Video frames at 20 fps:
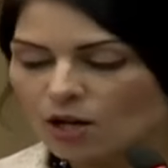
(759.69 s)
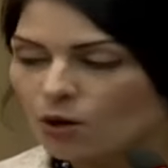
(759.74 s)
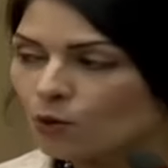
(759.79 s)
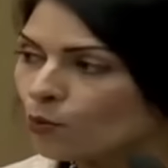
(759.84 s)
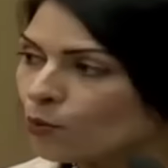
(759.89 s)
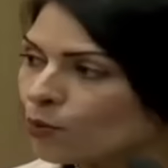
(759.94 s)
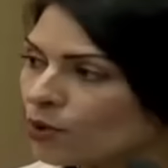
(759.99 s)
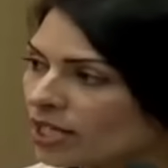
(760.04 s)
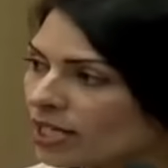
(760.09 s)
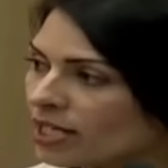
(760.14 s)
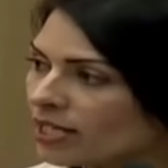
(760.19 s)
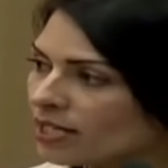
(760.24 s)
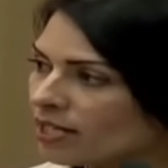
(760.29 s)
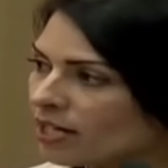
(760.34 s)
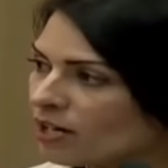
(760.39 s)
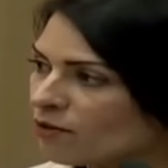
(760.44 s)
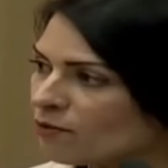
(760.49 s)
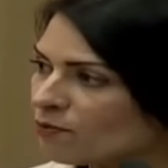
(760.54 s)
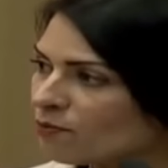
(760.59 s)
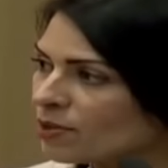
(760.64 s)
we
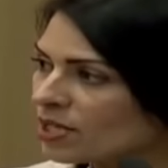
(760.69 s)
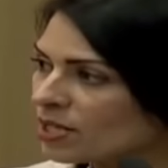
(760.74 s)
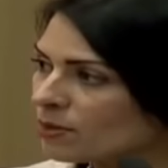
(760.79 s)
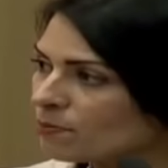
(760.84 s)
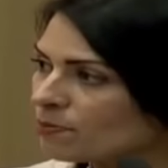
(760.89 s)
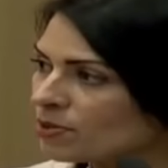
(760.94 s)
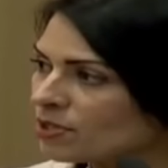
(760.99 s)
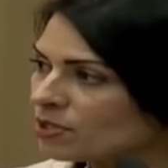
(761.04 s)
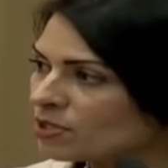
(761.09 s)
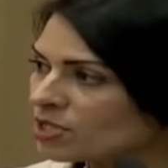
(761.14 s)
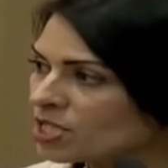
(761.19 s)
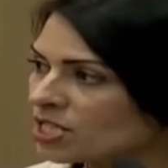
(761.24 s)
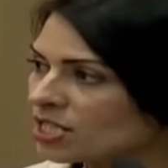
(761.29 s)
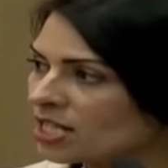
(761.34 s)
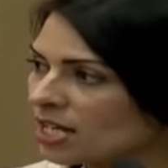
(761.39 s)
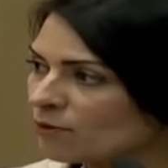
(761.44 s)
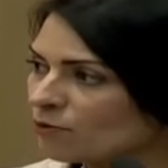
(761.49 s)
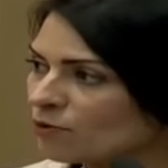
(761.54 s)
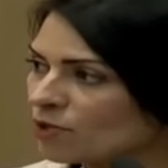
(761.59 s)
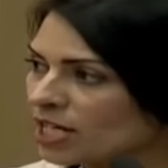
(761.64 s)
have been building
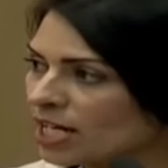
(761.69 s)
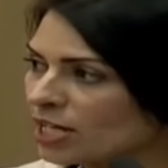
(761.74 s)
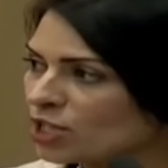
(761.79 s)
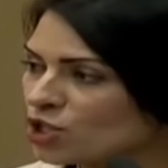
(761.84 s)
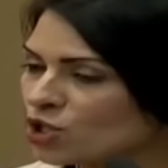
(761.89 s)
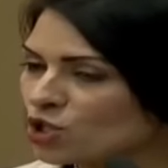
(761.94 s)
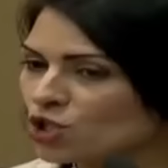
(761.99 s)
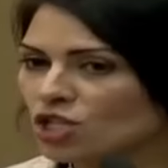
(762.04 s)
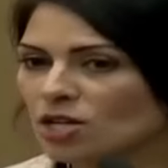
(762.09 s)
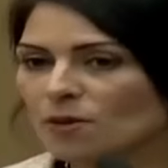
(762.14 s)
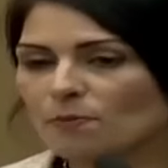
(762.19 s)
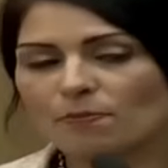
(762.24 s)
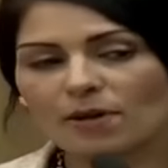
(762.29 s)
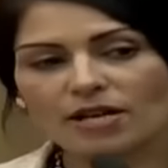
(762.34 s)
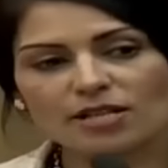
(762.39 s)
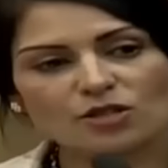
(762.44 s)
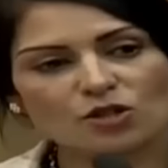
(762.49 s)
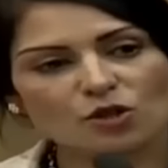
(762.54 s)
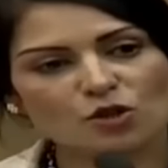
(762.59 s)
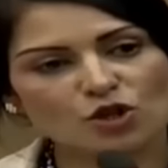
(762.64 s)
that relationship
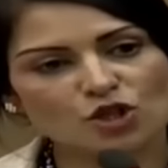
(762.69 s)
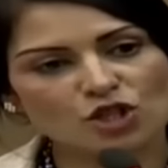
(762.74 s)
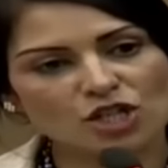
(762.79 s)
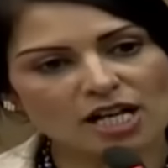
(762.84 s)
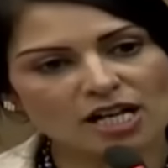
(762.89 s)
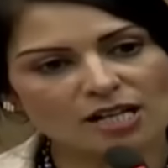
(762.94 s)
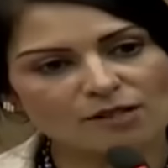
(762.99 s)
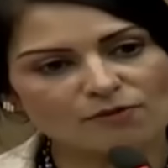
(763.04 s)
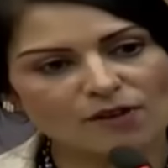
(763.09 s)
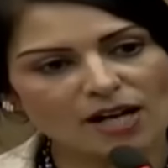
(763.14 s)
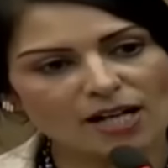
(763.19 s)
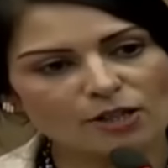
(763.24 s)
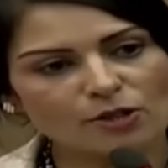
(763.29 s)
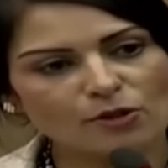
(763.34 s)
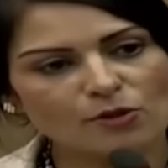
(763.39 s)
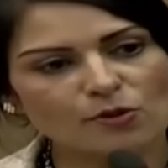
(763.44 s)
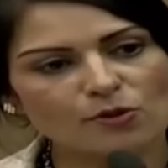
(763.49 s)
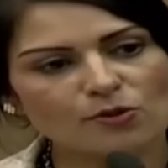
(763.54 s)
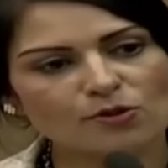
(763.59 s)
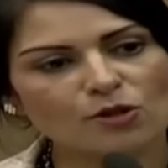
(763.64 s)
based on shared
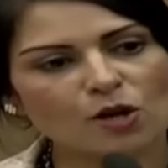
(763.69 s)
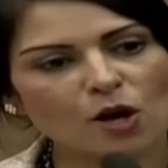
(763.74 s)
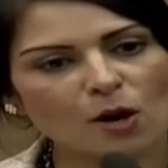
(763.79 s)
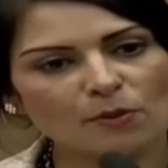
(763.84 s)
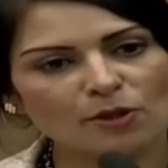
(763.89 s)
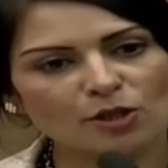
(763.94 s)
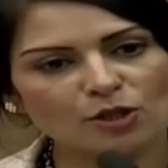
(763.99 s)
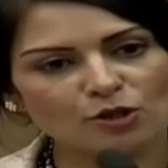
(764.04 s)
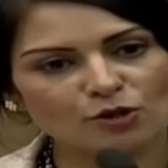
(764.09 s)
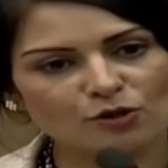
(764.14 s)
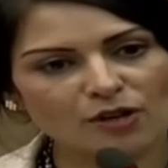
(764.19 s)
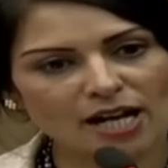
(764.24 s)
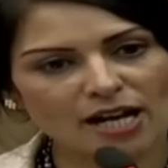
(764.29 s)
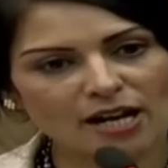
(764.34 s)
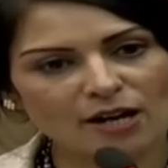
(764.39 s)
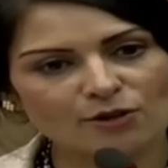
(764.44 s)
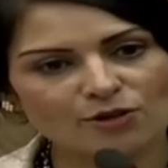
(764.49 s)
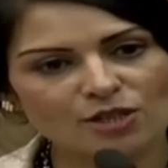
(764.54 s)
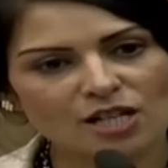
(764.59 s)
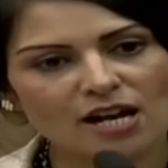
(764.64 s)
values, common
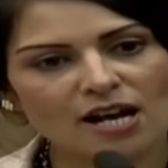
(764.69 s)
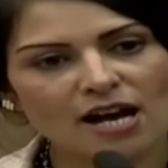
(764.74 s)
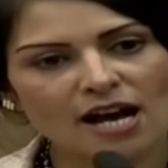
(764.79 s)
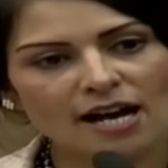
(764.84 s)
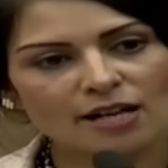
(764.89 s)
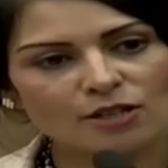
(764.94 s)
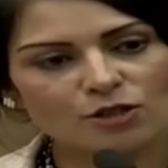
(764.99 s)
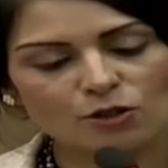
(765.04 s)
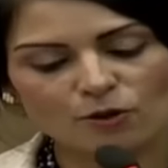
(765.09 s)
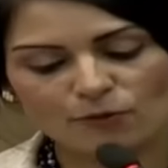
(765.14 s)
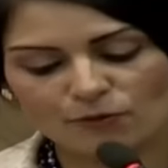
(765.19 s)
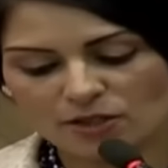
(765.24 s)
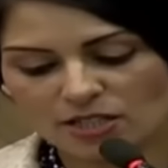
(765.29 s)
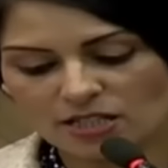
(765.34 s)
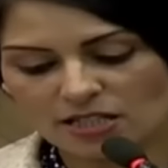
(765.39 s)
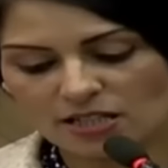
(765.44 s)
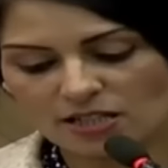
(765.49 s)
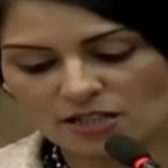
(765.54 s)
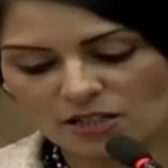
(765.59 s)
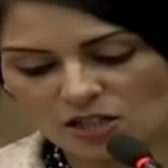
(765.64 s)
ground, and
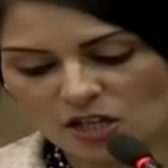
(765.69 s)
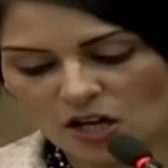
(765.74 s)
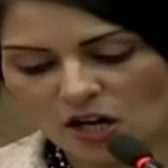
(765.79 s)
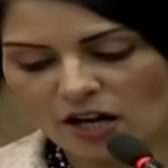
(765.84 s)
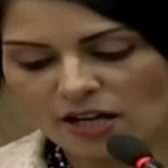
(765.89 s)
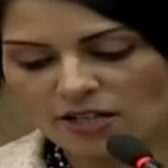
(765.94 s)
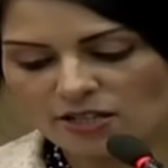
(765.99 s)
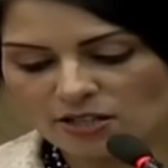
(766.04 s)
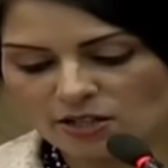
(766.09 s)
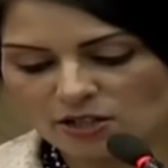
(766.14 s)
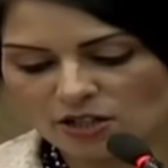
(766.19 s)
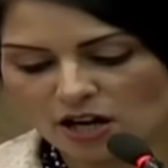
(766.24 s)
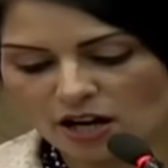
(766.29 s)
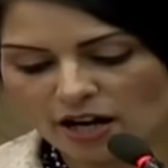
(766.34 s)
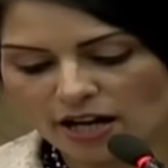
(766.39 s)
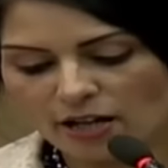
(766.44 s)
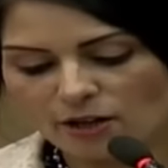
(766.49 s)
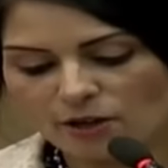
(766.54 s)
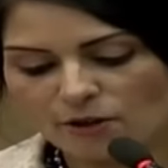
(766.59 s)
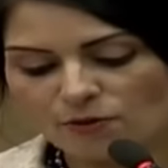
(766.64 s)
obviously the ties that
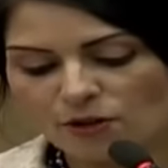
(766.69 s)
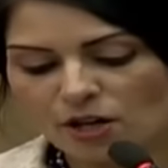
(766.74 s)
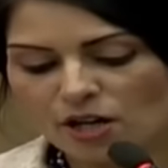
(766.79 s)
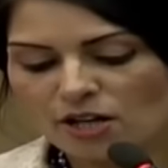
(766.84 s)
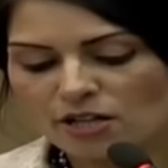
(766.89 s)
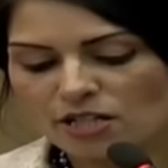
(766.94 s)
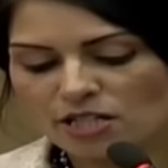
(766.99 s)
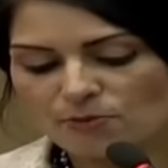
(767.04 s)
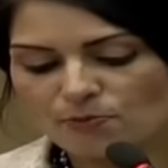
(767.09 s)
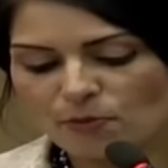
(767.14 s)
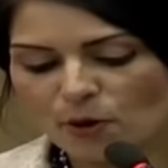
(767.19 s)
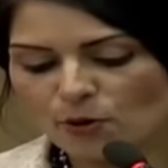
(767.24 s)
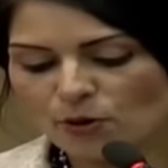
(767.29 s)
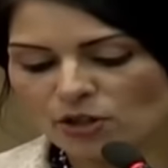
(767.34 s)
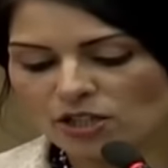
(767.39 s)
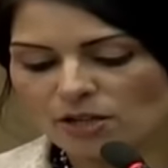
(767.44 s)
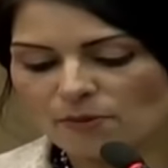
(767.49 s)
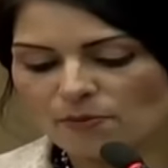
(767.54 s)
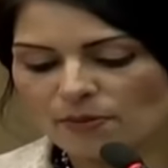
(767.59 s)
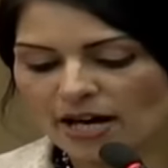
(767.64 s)
I have
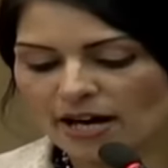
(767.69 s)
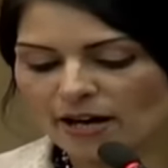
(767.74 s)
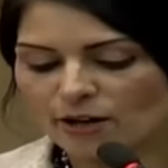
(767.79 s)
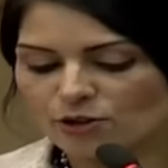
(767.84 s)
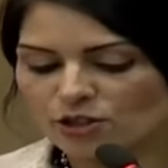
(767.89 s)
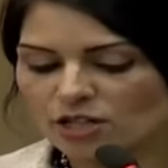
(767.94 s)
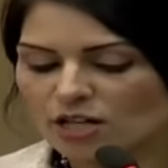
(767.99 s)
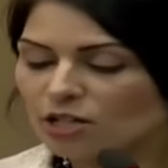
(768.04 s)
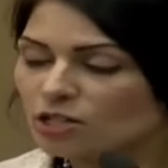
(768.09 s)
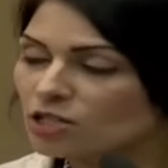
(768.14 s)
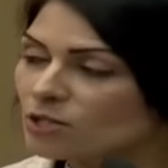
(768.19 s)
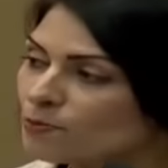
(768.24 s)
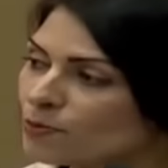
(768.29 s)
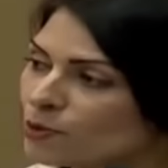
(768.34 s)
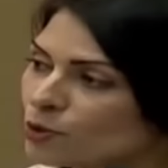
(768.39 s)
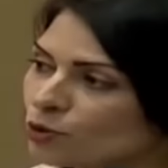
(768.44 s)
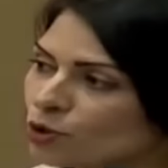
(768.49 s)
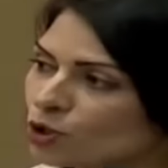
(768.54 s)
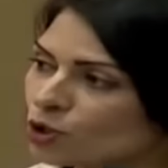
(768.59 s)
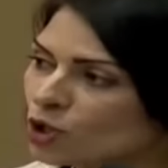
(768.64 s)
spoken about to
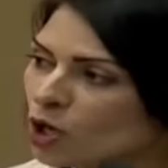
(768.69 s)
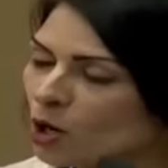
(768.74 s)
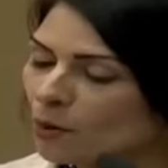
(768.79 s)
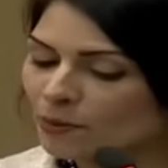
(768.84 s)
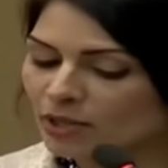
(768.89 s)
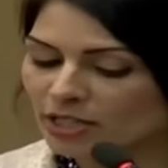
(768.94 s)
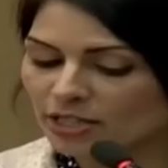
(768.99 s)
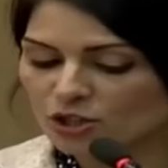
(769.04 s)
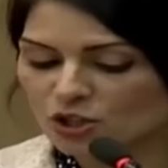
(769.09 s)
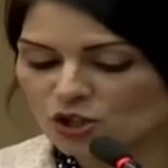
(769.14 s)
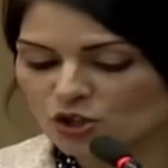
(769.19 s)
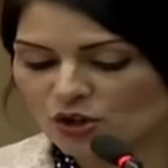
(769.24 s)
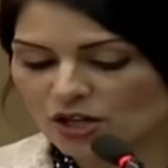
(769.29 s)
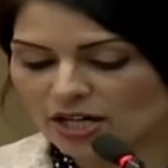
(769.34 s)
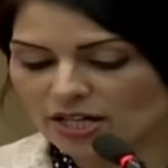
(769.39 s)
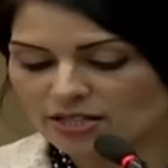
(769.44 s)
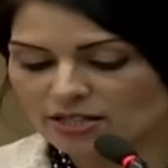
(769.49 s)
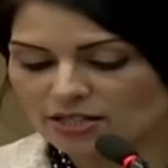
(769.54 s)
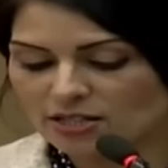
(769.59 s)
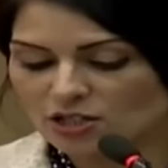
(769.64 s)
build the common
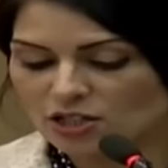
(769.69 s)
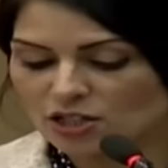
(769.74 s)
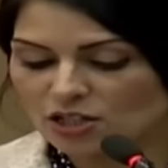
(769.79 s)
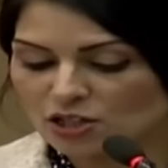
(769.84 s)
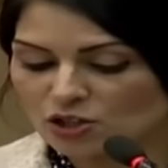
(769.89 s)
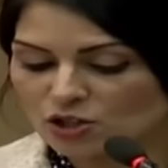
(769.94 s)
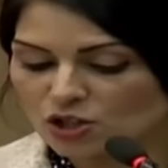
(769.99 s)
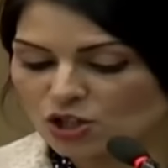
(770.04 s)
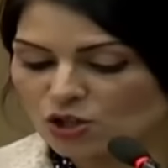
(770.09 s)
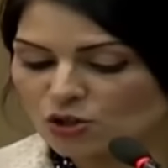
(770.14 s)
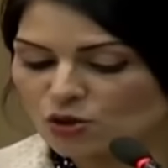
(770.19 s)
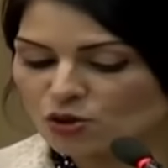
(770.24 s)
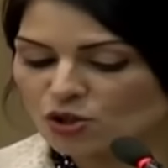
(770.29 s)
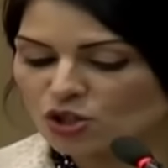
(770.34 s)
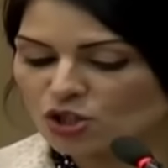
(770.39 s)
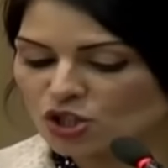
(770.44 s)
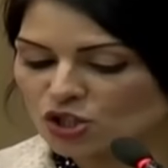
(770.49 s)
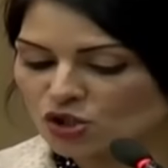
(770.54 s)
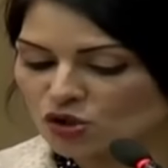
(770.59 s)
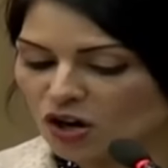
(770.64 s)
interests and to continue
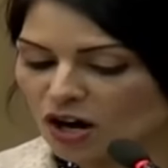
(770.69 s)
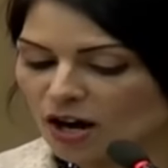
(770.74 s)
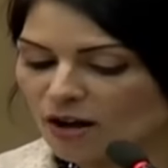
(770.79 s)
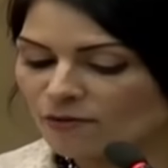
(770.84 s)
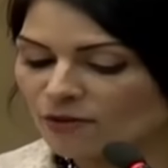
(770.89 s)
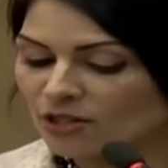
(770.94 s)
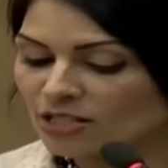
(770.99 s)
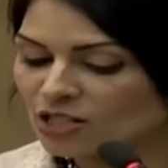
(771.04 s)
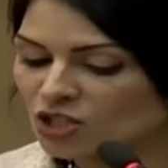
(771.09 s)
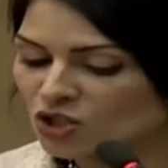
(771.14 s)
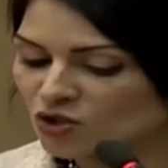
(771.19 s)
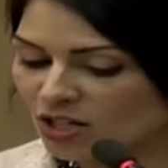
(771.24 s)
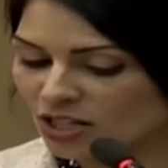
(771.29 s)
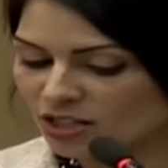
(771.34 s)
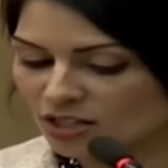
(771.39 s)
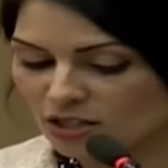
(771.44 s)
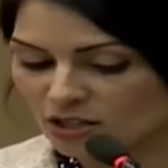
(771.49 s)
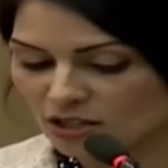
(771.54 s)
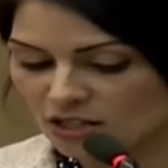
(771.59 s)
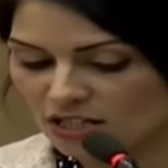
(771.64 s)
to strive and
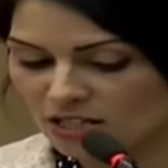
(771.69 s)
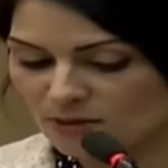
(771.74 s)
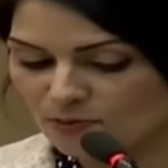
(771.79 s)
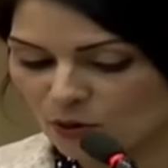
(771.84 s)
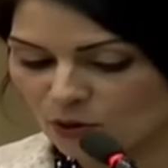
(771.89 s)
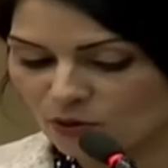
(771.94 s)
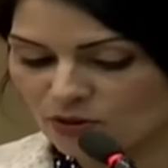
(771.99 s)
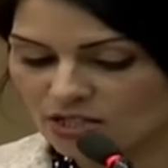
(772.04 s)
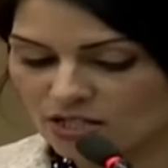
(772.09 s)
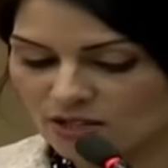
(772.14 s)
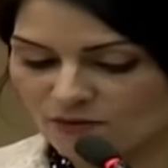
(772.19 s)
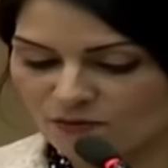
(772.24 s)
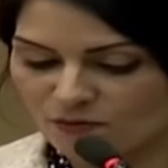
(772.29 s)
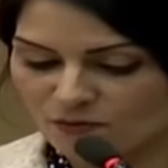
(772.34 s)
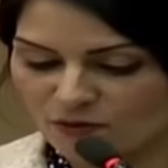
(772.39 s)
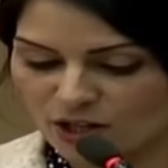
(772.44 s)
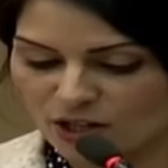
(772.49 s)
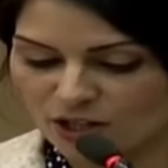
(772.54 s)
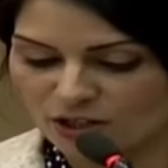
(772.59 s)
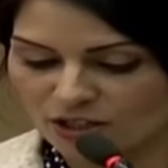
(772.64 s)
strengthen these bonds even
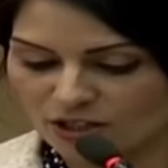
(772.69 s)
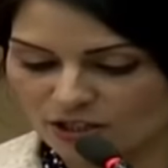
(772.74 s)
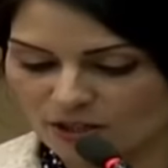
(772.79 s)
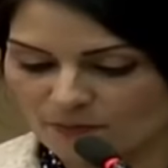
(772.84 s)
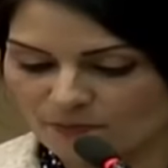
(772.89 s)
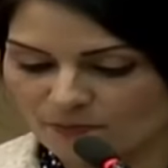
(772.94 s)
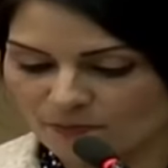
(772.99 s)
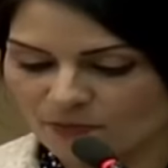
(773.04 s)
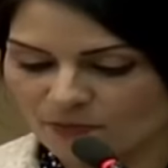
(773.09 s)
further.